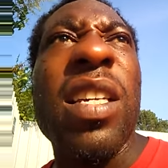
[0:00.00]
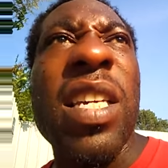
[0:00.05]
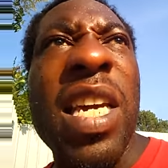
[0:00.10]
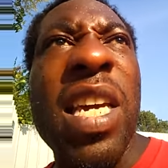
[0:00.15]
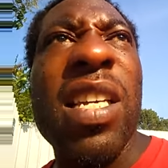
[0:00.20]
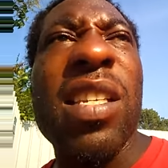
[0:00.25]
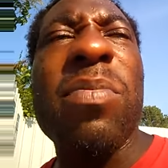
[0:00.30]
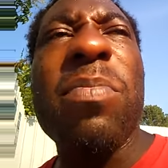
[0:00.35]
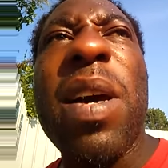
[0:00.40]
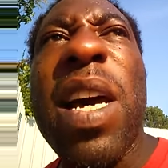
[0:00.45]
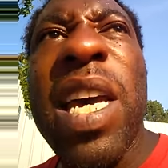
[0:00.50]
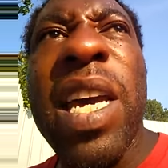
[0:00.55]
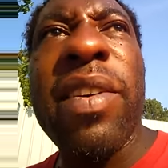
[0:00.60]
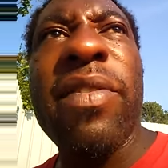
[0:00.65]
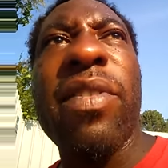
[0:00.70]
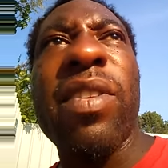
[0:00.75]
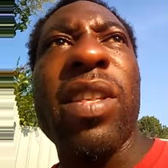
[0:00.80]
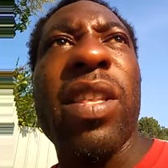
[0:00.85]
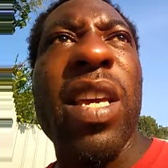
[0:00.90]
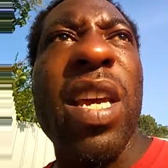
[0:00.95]
Yes, my
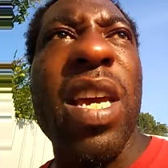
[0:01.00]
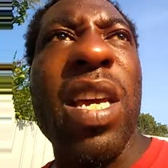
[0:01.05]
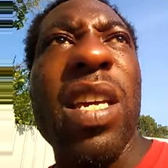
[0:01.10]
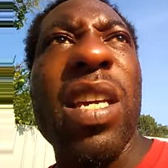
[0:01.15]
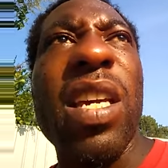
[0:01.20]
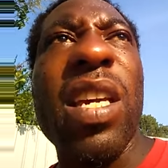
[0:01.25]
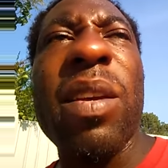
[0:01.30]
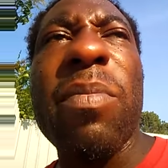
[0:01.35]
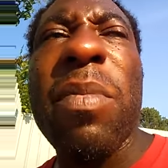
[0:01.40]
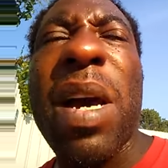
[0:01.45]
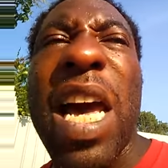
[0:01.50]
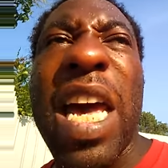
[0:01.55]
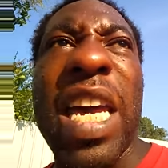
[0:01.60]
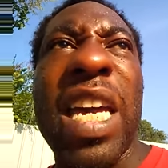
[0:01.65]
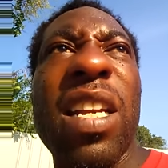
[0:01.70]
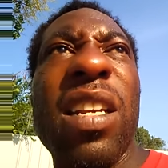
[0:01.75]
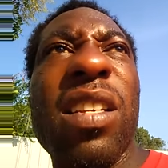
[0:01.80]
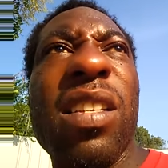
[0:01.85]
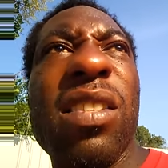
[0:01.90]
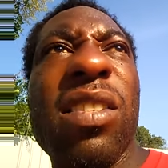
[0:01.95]
everything. My
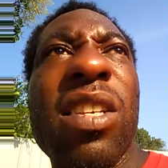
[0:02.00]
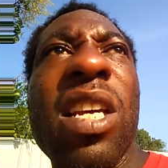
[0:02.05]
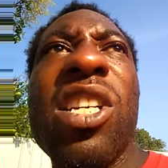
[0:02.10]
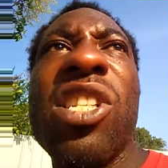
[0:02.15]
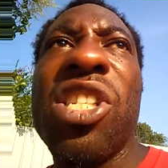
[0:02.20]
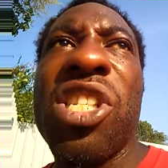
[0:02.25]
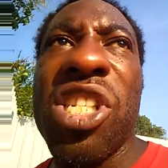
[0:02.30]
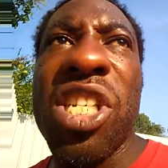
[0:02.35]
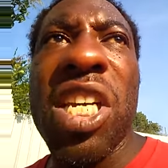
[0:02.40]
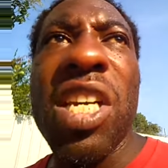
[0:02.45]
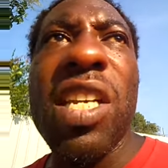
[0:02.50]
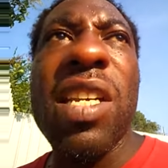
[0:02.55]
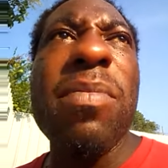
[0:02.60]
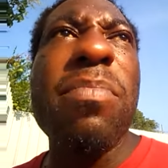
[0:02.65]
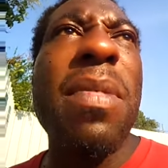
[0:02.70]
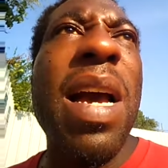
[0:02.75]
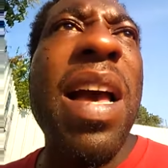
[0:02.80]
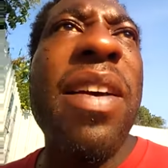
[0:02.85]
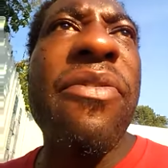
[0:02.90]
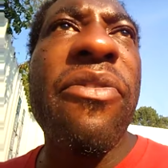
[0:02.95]
anus, shit
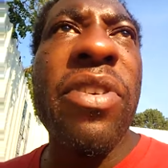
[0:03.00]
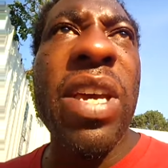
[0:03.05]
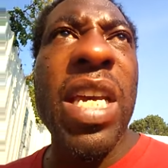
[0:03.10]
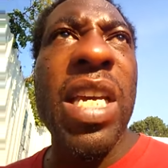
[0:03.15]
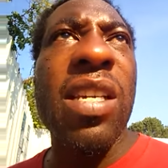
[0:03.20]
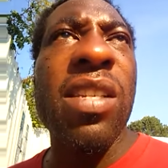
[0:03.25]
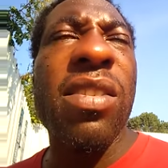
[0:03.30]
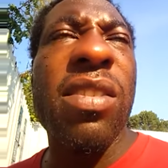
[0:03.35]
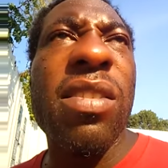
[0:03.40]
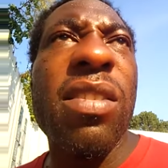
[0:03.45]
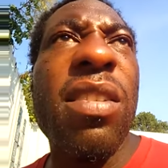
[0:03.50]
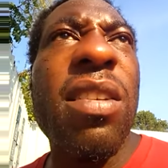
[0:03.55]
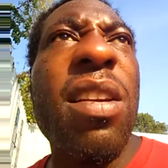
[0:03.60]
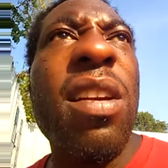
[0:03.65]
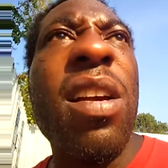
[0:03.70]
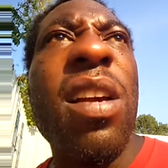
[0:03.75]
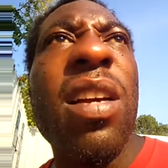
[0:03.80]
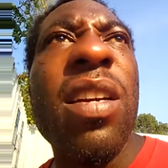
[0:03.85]
in my face.